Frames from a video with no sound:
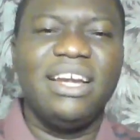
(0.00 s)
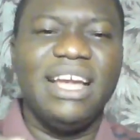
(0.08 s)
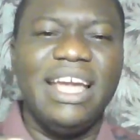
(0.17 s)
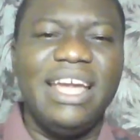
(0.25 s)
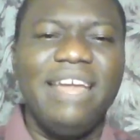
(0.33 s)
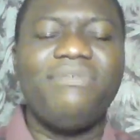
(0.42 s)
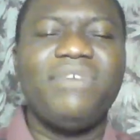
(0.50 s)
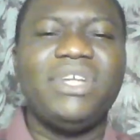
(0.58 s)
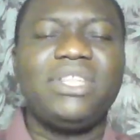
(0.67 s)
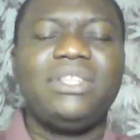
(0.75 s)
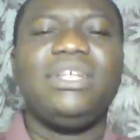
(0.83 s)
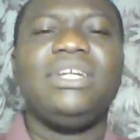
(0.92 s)

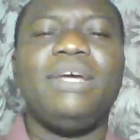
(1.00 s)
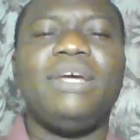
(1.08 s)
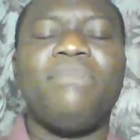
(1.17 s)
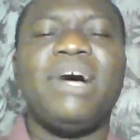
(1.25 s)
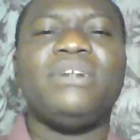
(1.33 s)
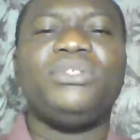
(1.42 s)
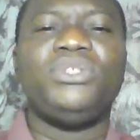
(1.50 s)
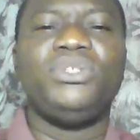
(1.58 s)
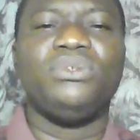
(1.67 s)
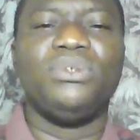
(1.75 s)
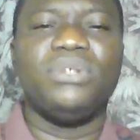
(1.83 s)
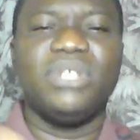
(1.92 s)
everything about
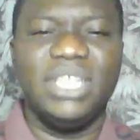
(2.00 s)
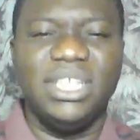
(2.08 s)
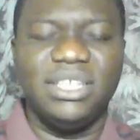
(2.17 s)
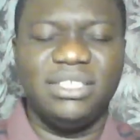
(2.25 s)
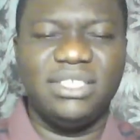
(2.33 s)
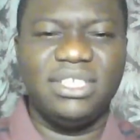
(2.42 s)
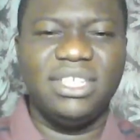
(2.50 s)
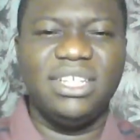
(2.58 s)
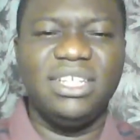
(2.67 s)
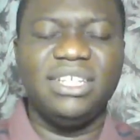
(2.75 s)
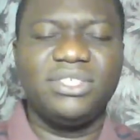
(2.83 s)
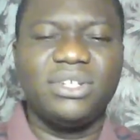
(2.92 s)
you is
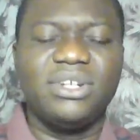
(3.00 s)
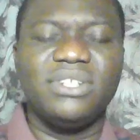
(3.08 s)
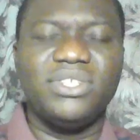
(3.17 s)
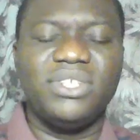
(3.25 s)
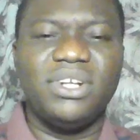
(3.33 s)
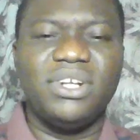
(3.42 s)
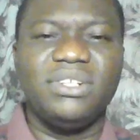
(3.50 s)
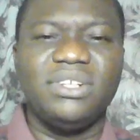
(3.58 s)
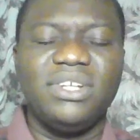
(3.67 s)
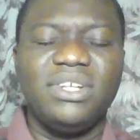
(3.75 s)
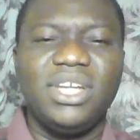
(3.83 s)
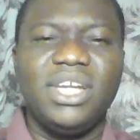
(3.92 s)
his concern.
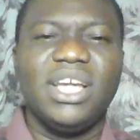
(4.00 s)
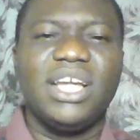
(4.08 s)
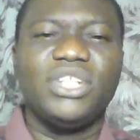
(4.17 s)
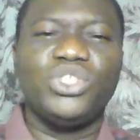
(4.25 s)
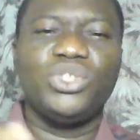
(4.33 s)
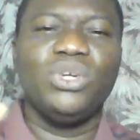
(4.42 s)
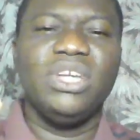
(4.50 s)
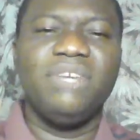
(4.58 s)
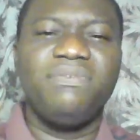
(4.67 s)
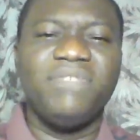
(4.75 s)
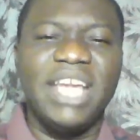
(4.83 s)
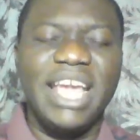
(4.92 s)
And so if
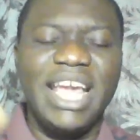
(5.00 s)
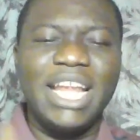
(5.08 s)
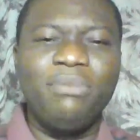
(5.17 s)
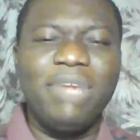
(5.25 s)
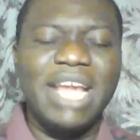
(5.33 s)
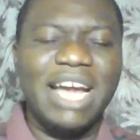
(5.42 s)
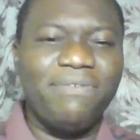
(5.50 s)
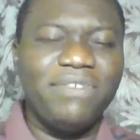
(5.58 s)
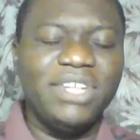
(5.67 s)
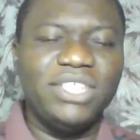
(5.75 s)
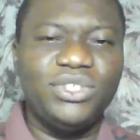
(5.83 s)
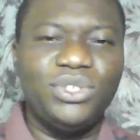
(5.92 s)
the enemy
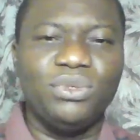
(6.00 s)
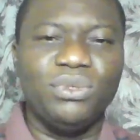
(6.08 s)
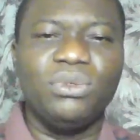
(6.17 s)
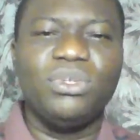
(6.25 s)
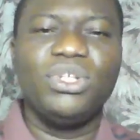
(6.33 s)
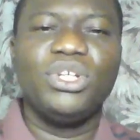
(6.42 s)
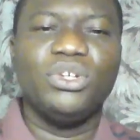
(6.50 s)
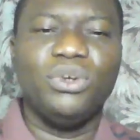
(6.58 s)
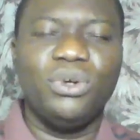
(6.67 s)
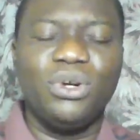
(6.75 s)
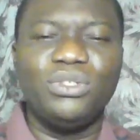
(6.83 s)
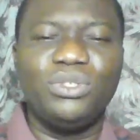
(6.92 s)
afflicts you,
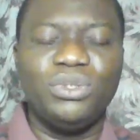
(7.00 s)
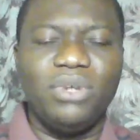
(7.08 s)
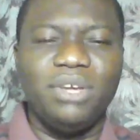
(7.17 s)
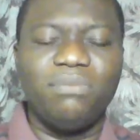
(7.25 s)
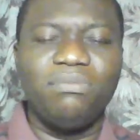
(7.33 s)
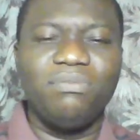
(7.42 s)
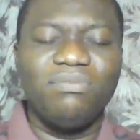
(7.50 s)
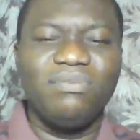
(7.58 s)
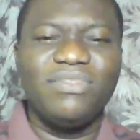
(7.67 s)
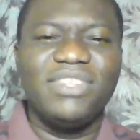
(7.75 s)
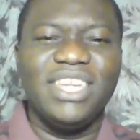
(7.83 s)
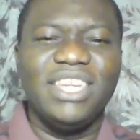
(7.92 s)
run to him.
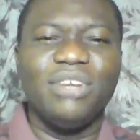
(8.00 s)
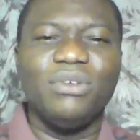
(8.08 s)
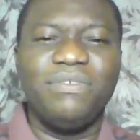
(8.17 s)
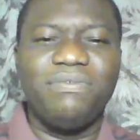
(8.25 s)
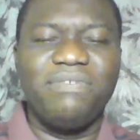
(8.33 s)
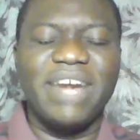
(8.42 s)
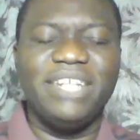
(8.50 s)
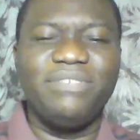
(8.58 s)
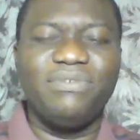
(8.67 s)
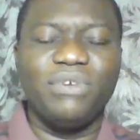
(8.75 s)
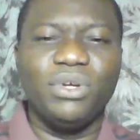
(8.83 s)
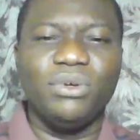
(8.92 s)
He will fight
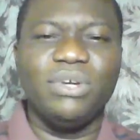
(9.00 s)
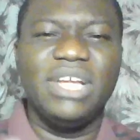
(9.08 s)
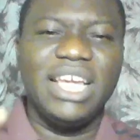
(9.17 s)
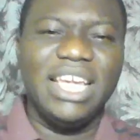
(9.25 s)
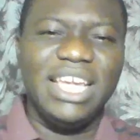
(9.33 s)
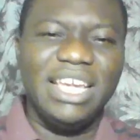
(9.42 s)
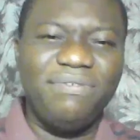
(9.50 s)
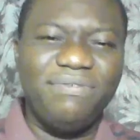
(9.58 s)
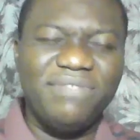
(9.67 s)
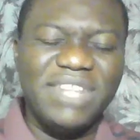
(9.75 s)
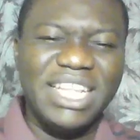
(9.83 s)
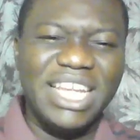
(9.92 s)
for you. If
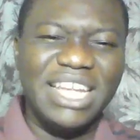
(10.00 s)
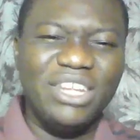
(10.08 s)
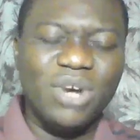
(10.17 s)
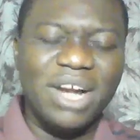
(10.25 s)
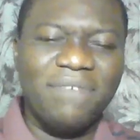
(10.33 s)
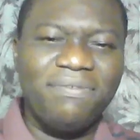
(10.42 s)
you are